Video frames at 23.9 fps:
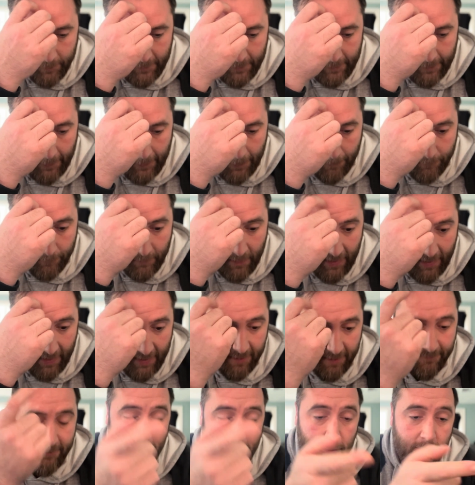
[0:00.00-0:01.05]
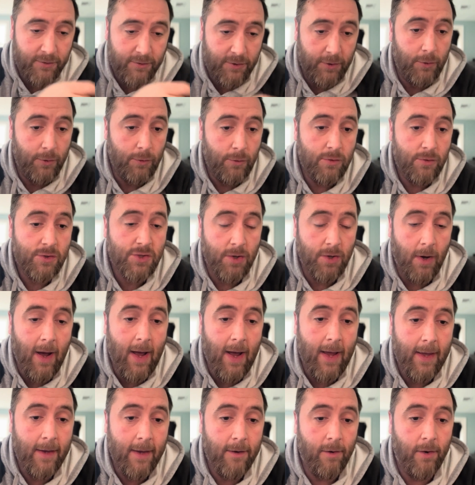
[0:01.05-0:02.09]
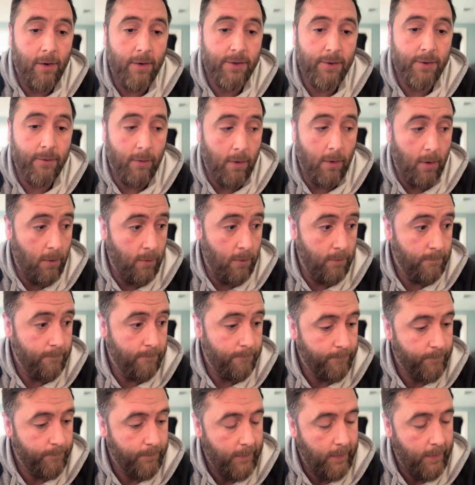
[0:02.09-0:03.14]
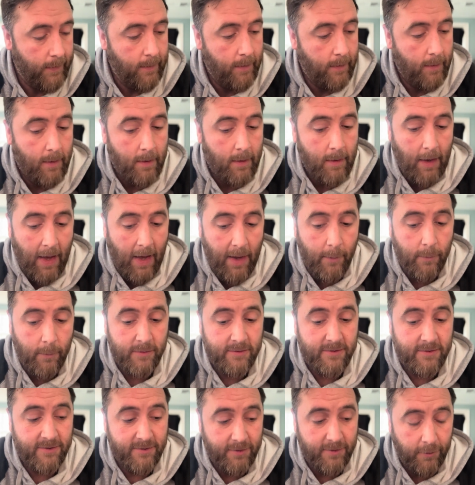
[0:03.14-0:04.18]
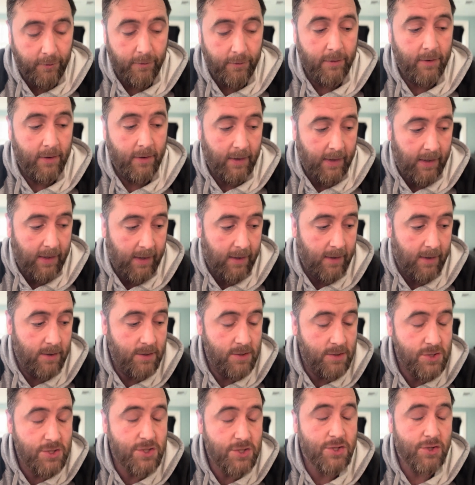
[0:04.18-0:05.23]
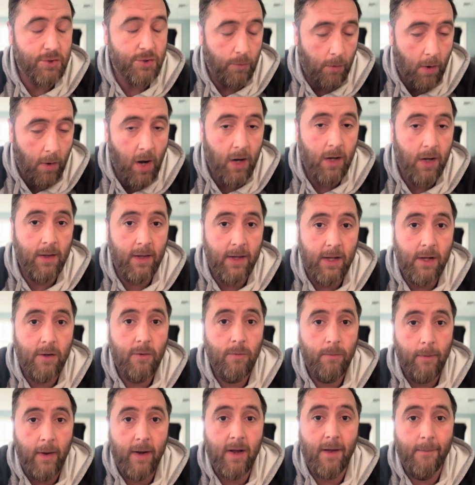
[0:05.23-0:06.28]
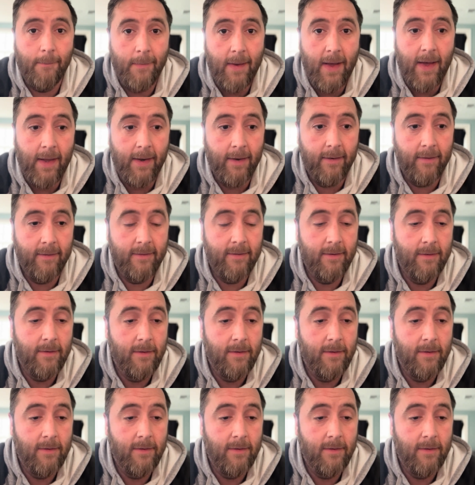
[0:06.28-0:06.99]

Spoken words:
And if you do try it on your own, I would certainly strongly recommend